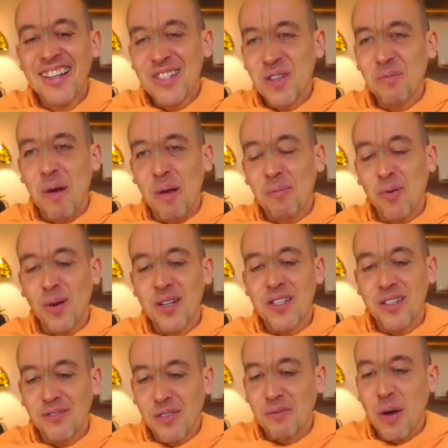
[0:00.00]
So my point is,
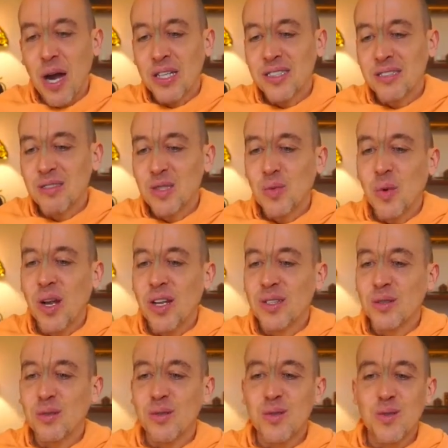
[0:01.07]
if a Vaishnava is willing
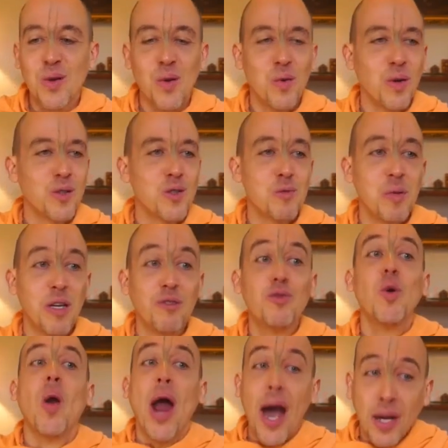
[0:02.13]
to do so, what to speak if
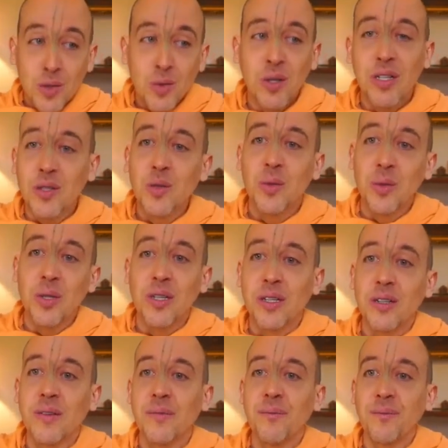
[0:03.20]
you are actually doing
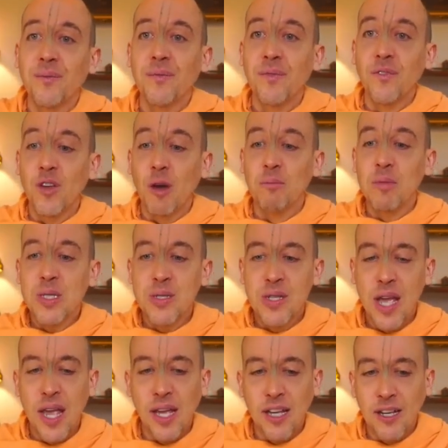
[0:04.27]
some
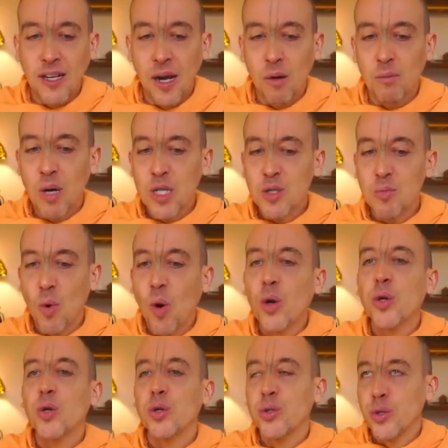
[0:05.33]
mistake, how much more
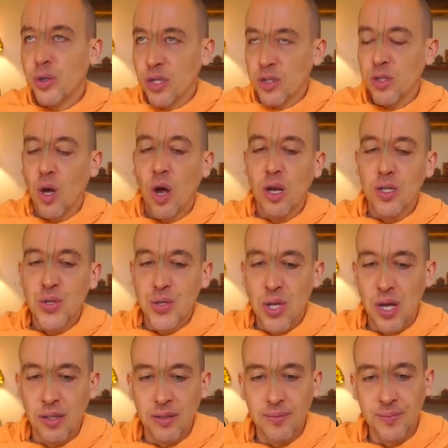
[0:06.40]
you should acknowledge
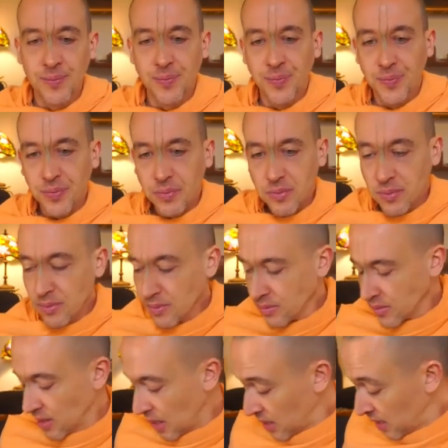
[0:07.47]
that.
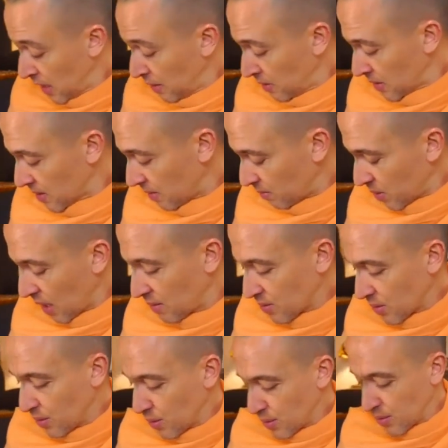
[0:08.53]
And even sometimes
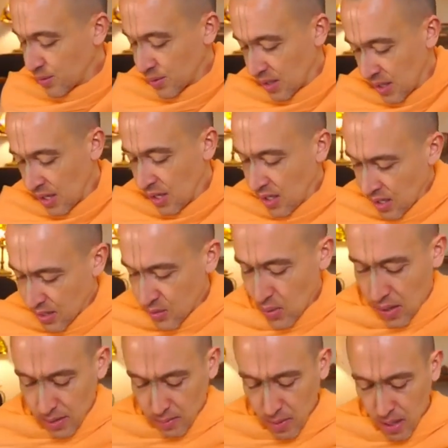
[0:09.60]
gurus, as
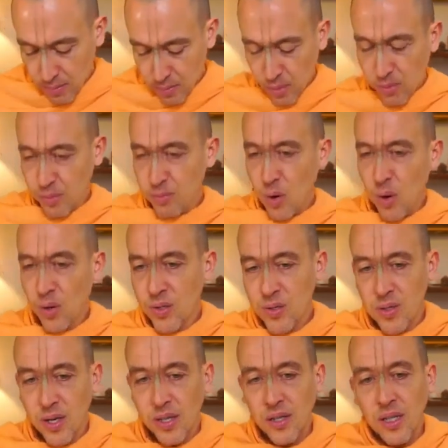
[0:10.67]
Radha Mahaprabhu
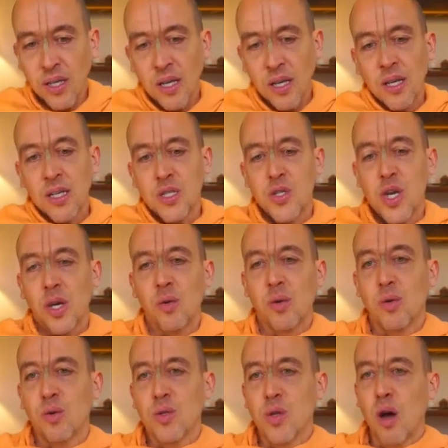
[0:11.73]
points, like genuine
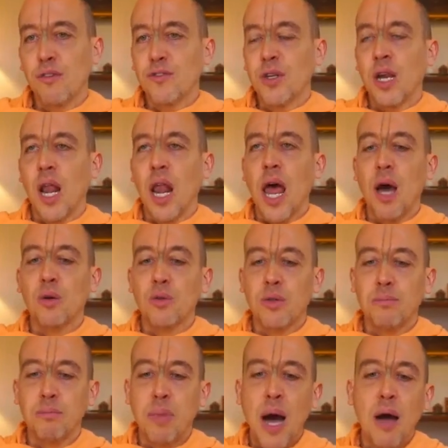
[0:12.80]
gurus often allow the
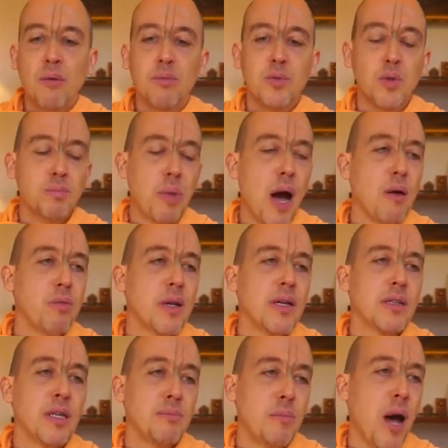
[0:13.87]

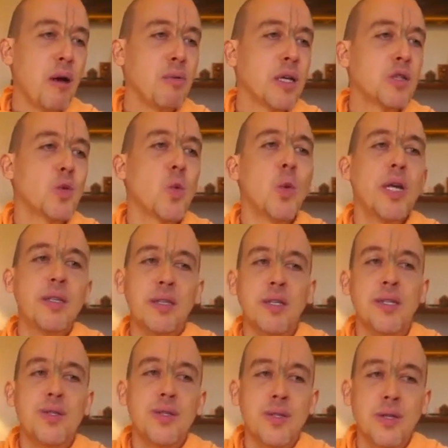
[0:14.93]
public to
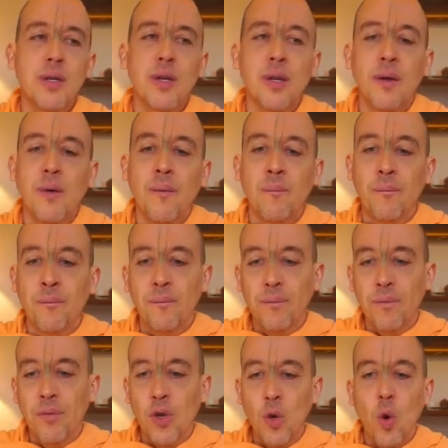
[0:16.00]
witness
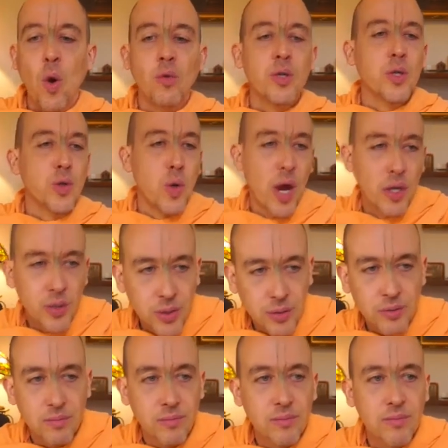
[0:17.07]
their own
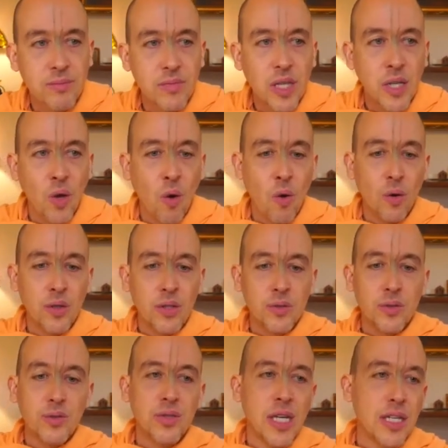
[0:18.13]
correction in order
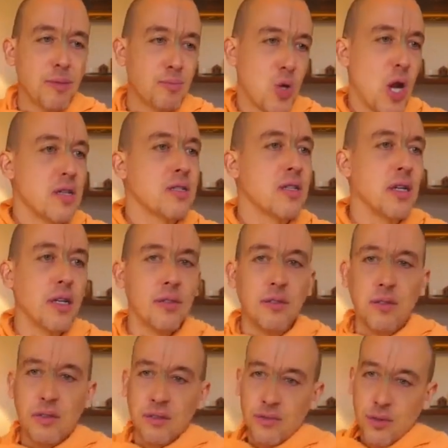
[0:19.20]
to set the precedent
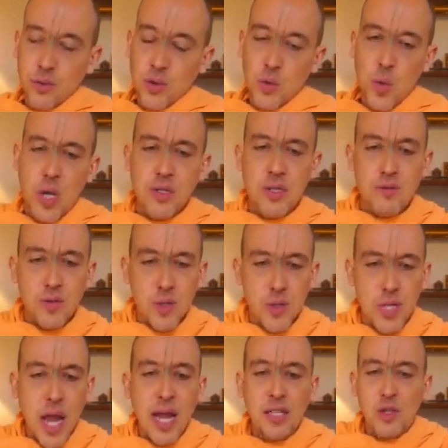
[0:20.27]
for the rest of
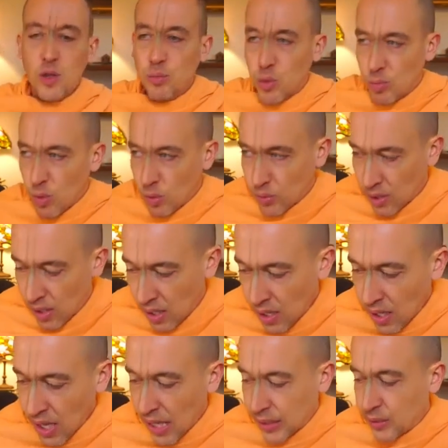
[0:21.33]
society, to promote
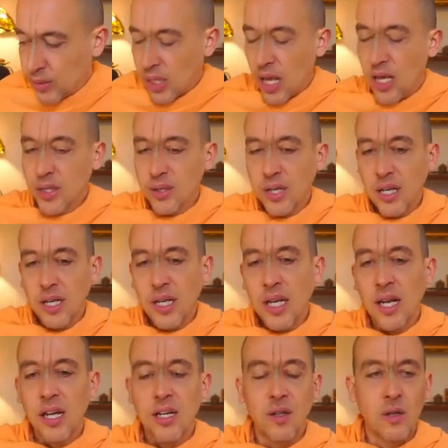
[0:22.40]
education and
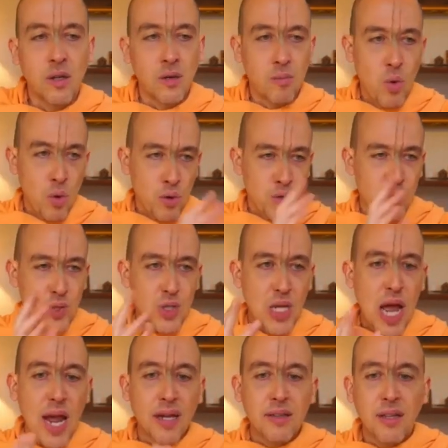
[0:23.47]
healing on a more
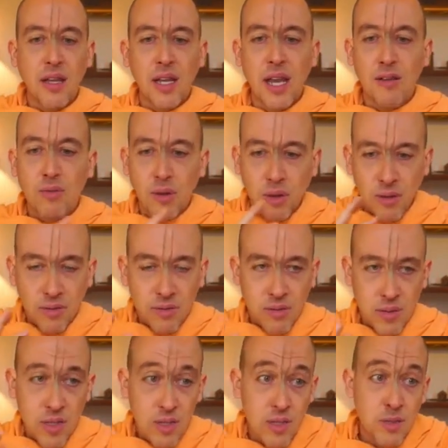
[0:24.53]
societal level.
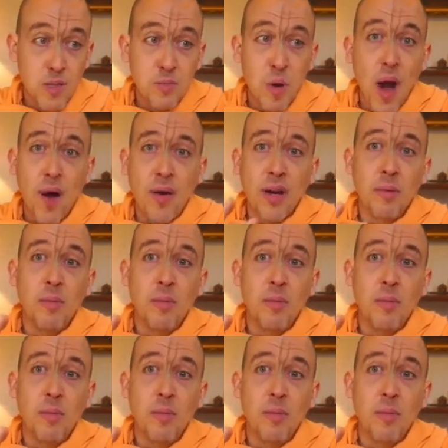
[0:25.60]
It's inspiring.